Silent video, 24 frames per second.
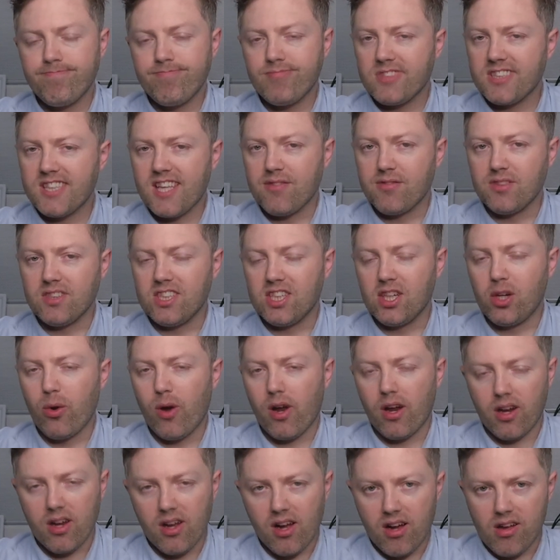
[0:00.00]

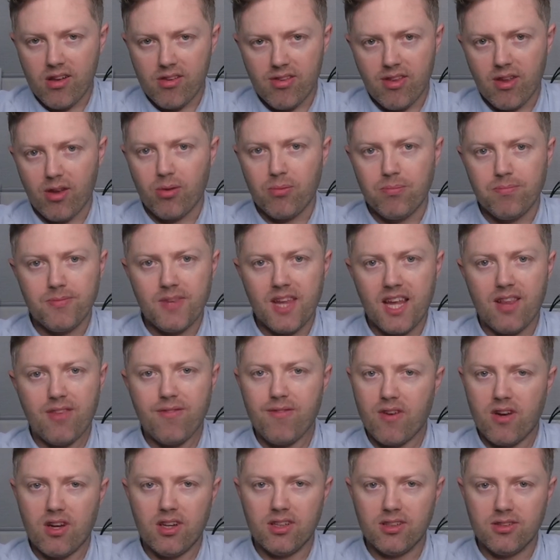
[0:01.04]
$70,000 cars though. That's
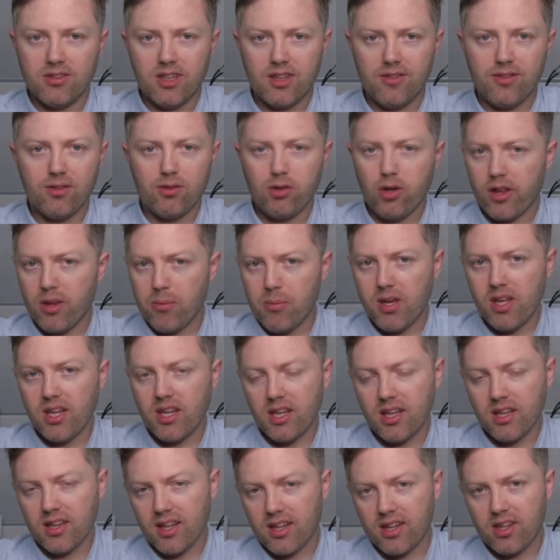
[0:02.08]
fine if you've got the
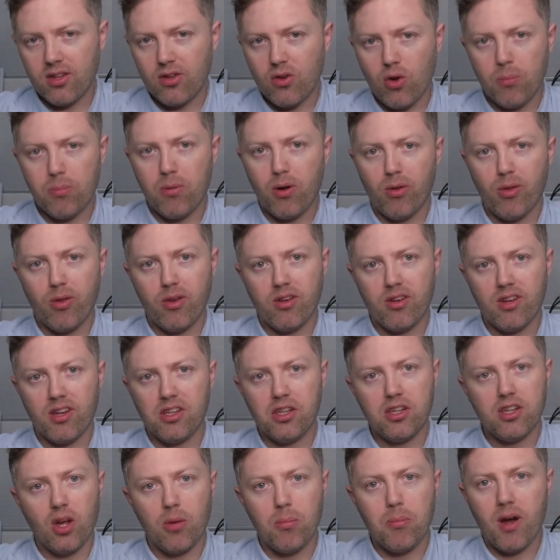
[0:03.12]
money and you're not bothered and
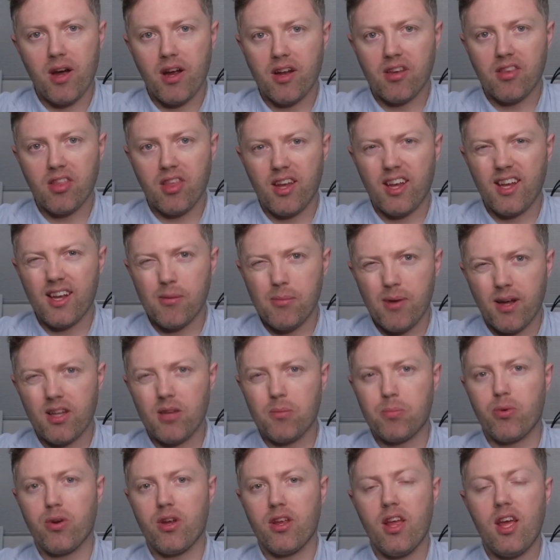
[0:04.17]
you don't mind thinking about
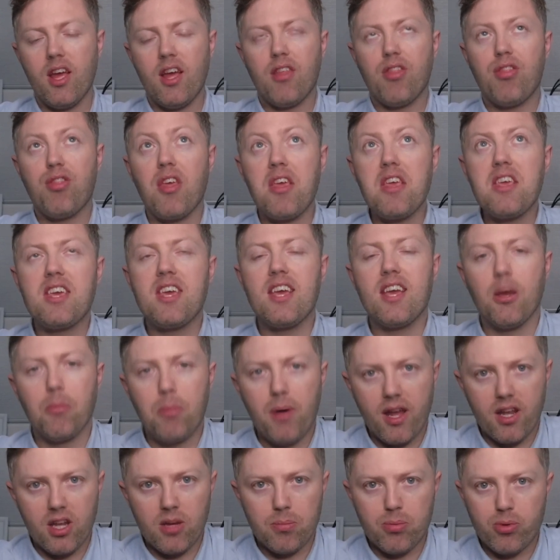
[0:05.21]

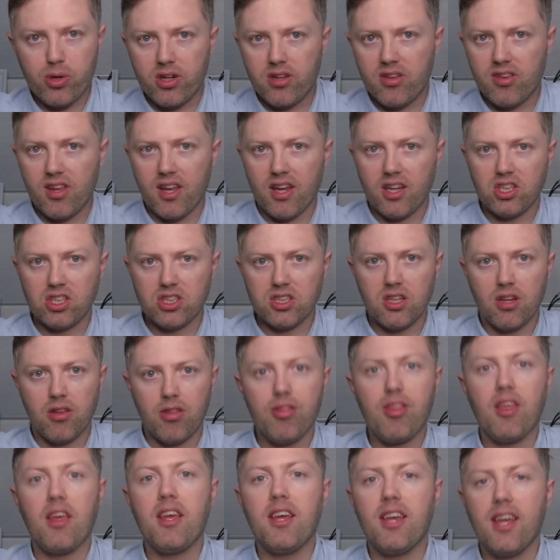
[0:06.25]
depreciation and
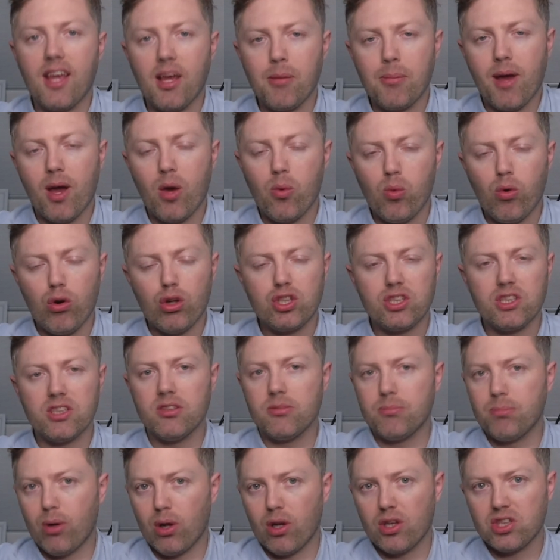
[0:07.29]
thinking about washing
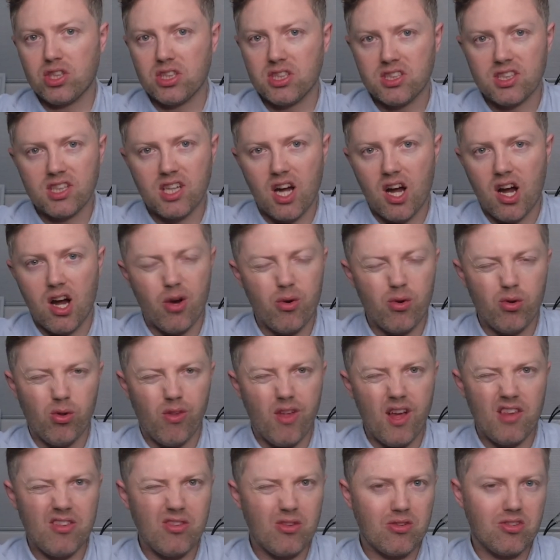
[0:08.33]
and polishing a car and all
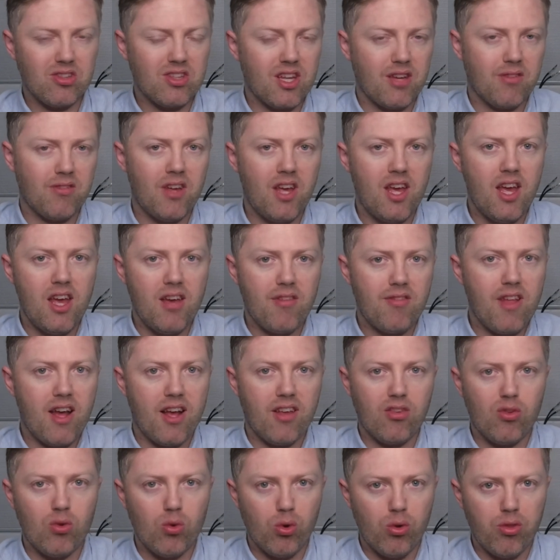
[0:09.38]
that sort of stuff. If
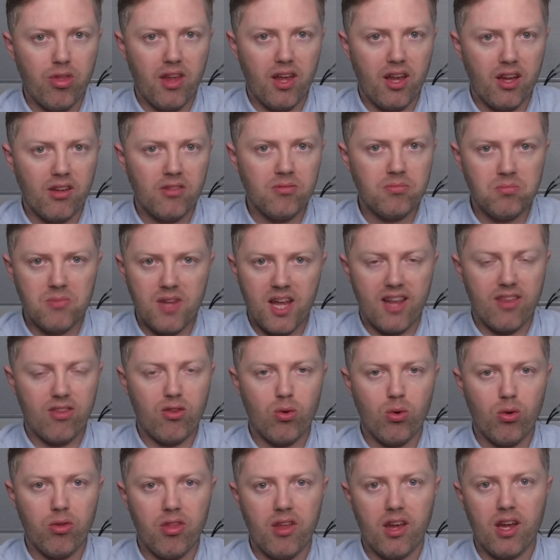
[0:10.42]
that's your thing, that's
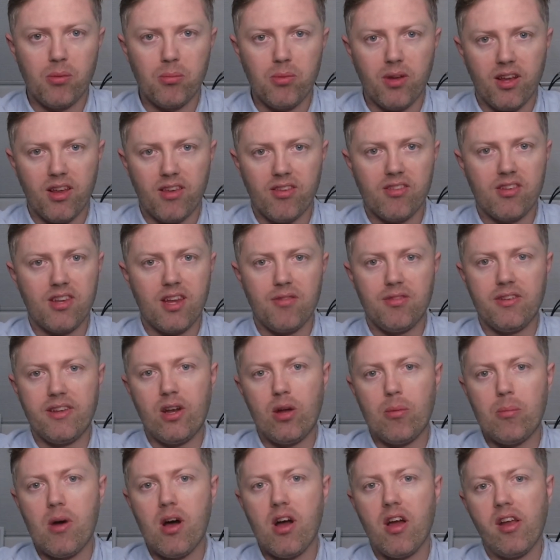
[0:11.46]
your thing, but that's definitely
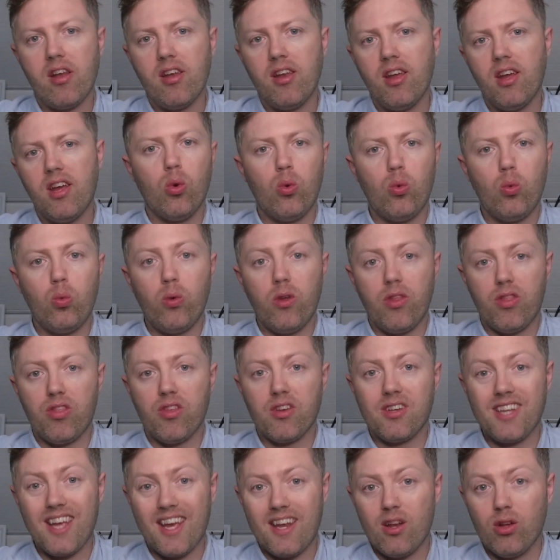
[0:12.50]
not mine. With the
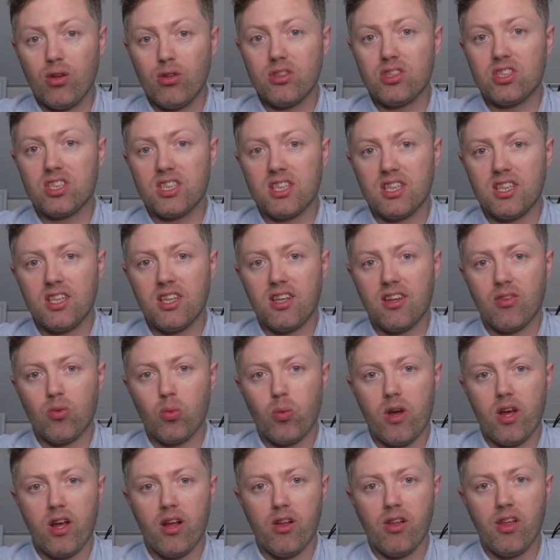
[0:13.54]
technology as
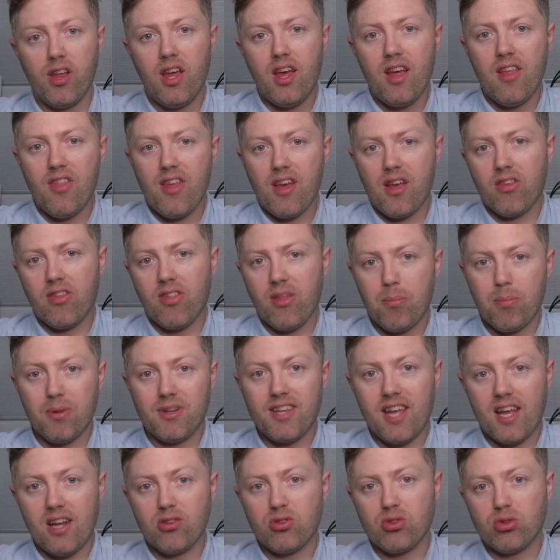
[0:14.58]
well, there's the
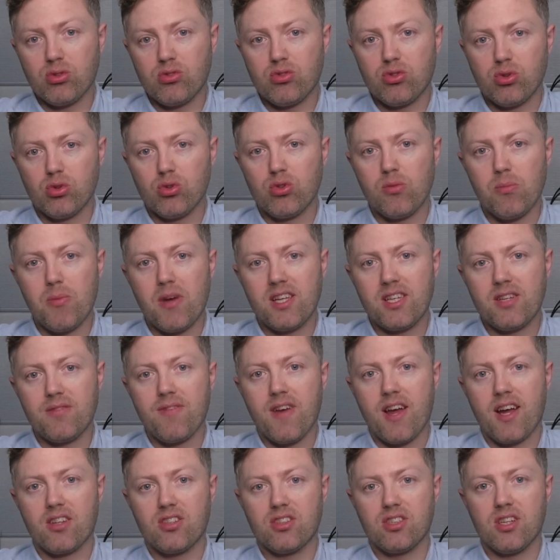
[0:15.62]
potential to
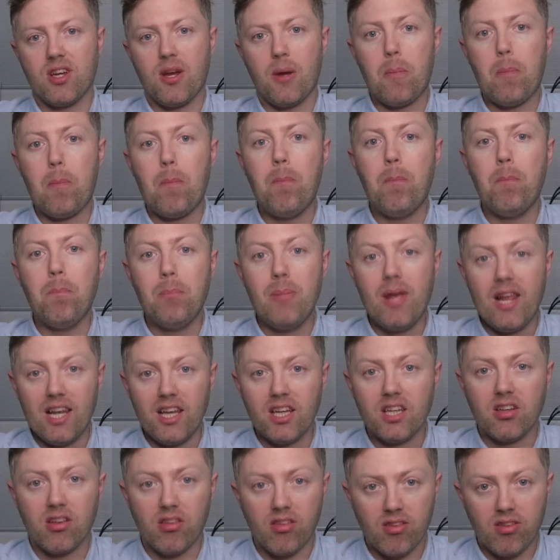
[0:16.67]
manufacture
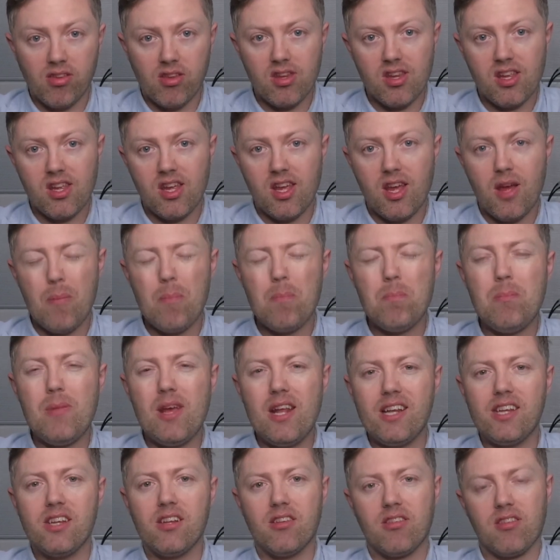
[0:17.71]
millions
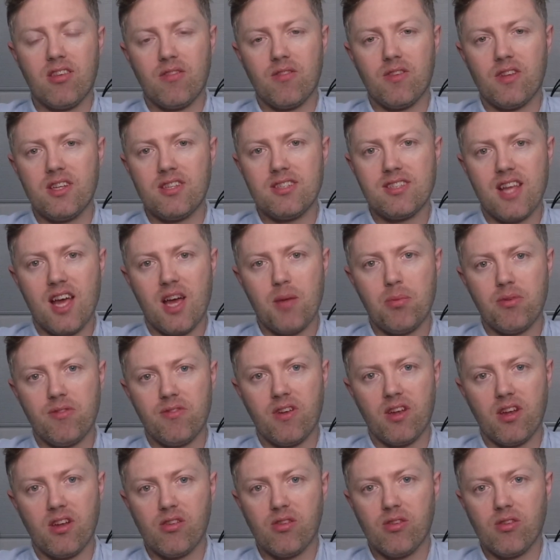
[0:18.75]
of these type of
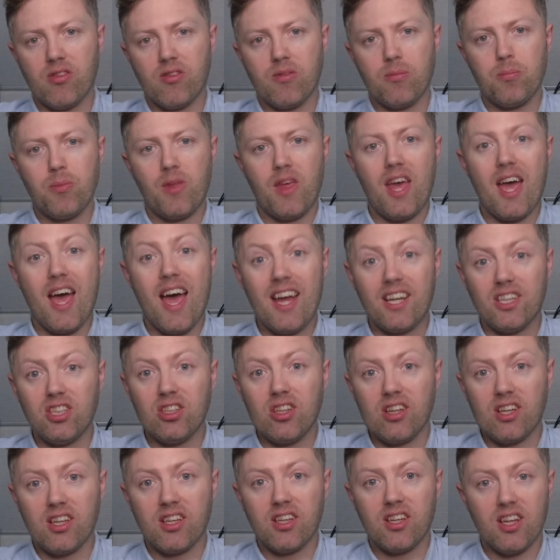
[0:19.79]
vehicles
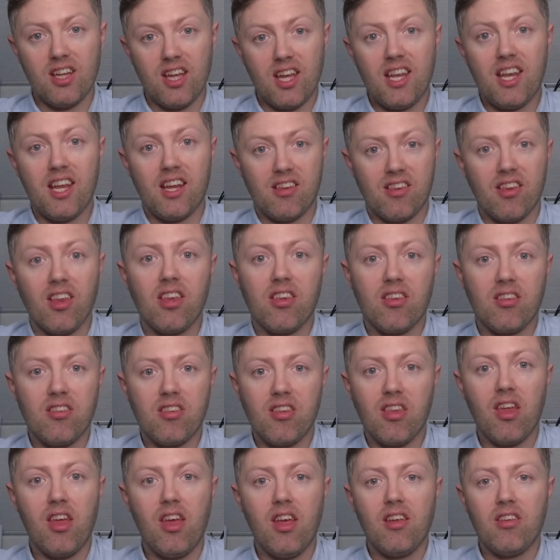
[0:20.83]
annually. It
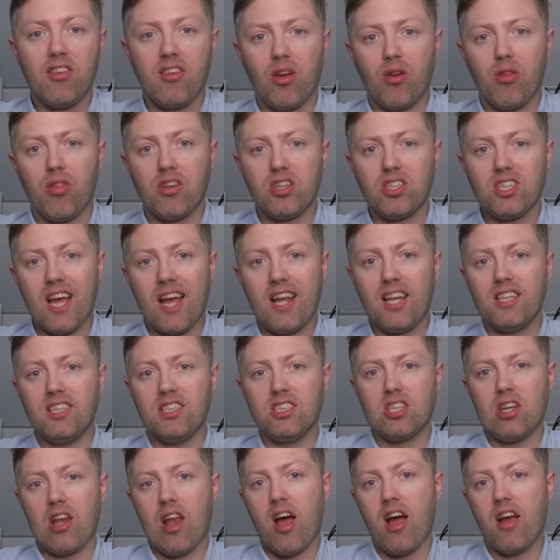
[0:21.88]
exists. So the
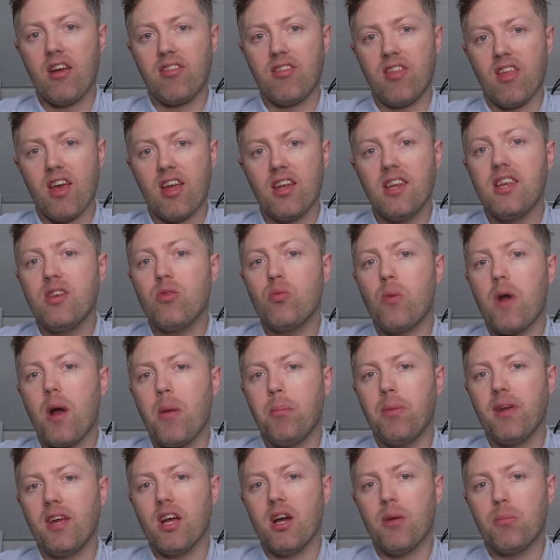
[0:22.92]
challenge lies then in
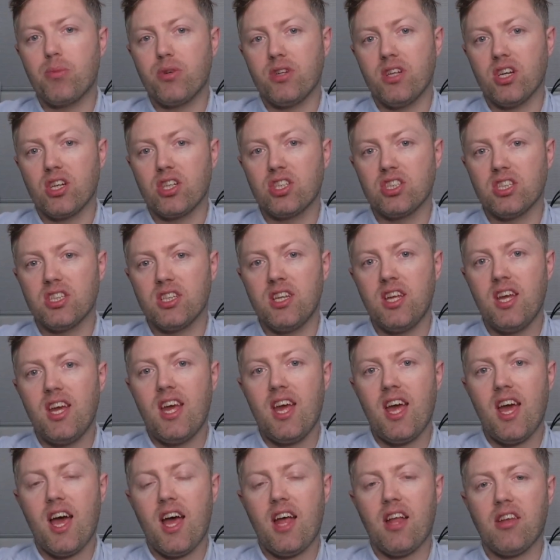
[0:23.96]
ramping up production
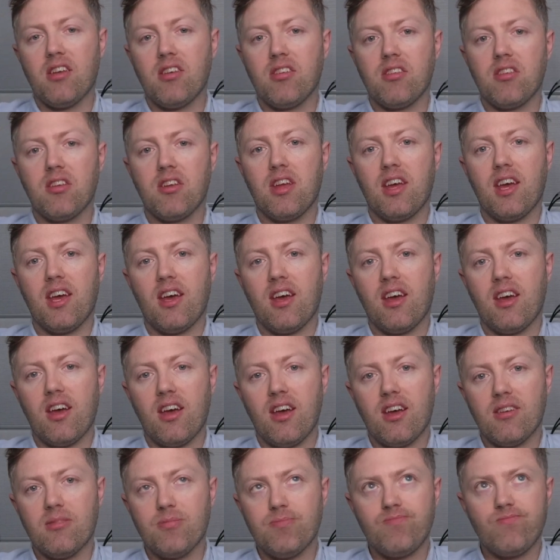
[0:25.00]
and
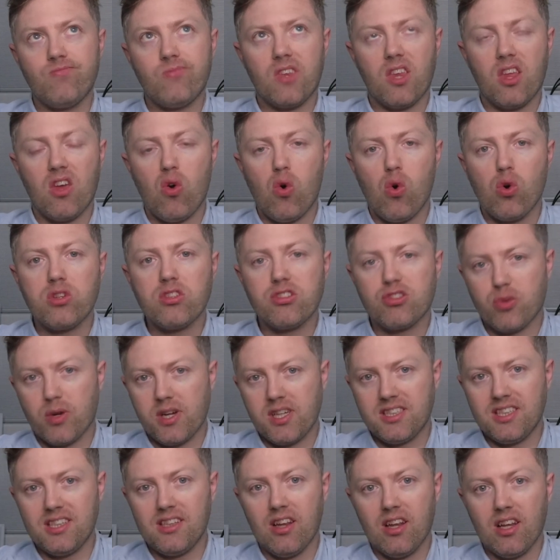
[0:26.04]

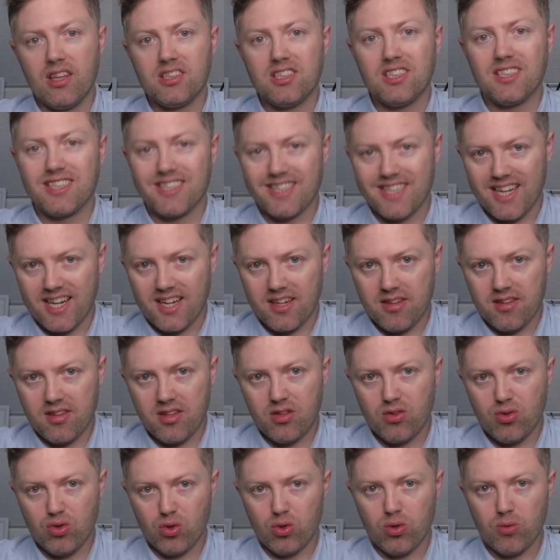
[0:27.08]
orchestrating the logistics
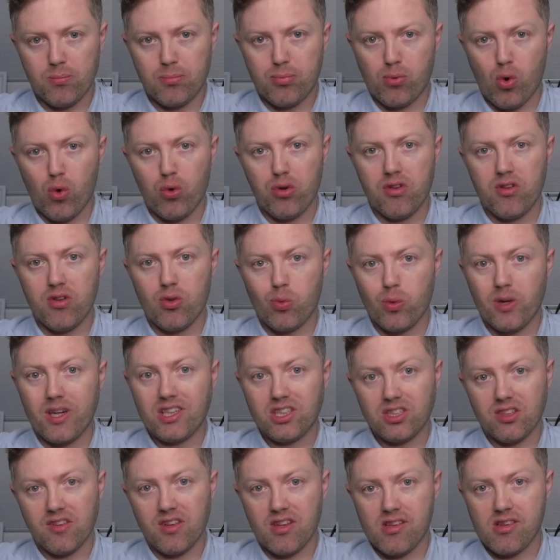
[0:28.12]
to broaden the
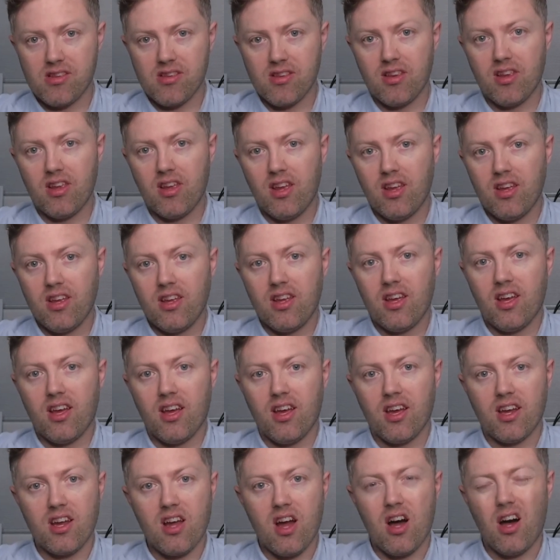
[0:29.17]
reach of these
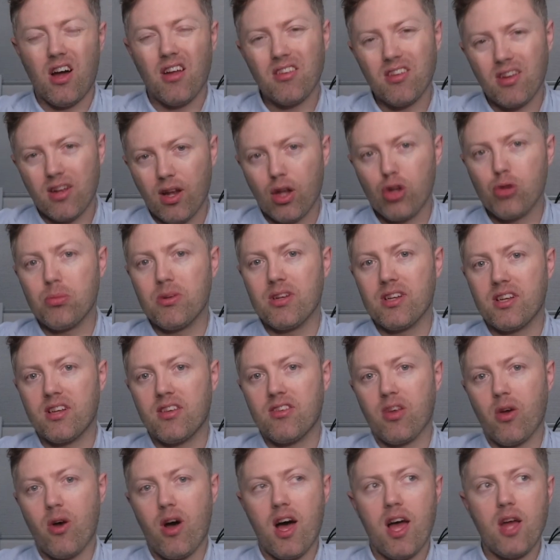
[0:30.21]
cars globally.
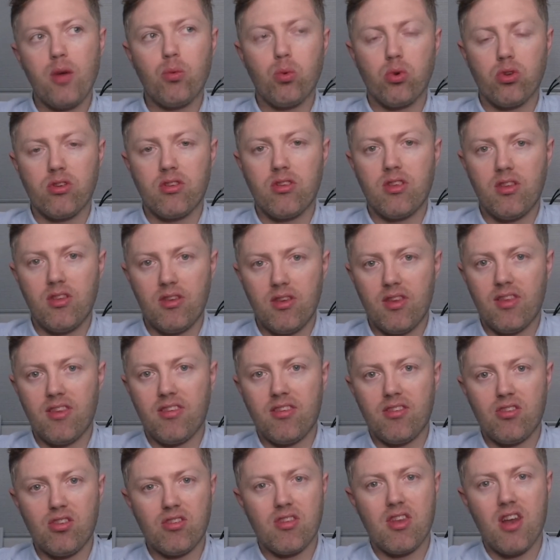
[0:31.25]
So this
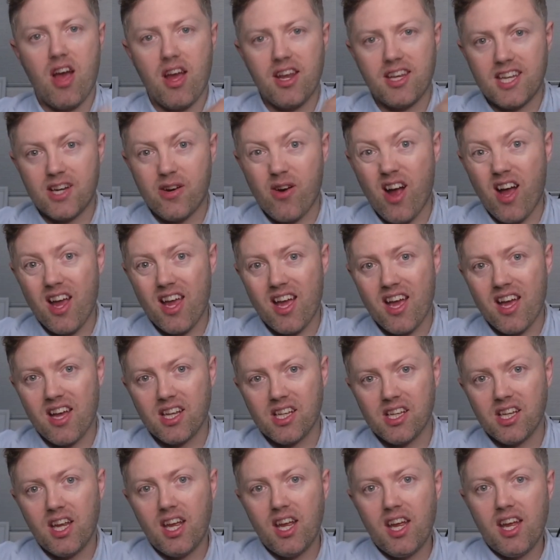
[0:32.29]
is just an idea I had.